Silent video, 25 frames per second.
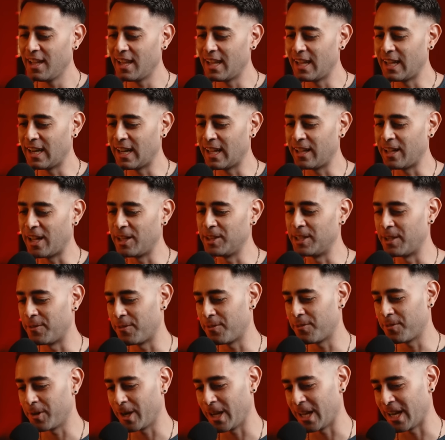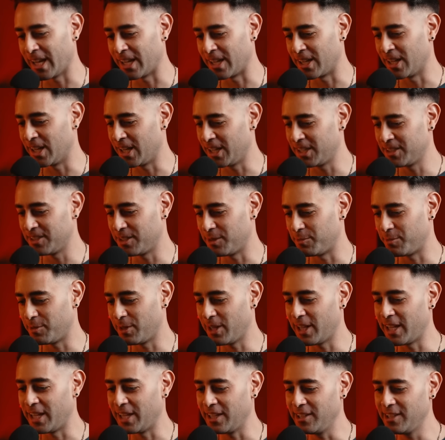And I'll never forget, I got on the
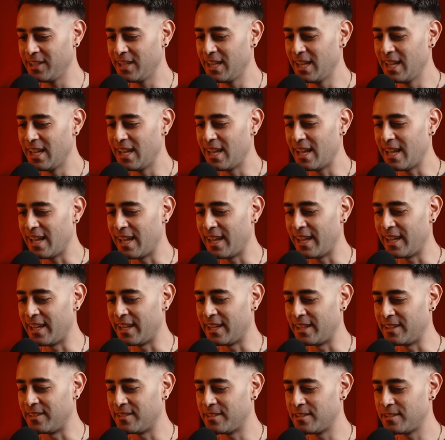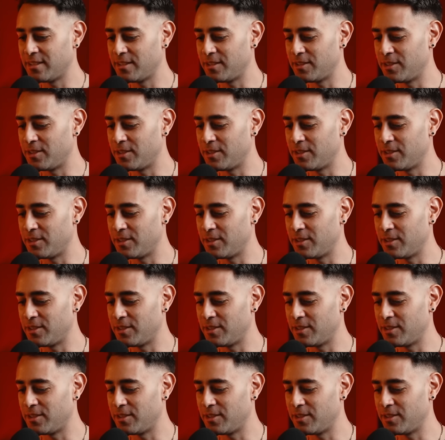plane and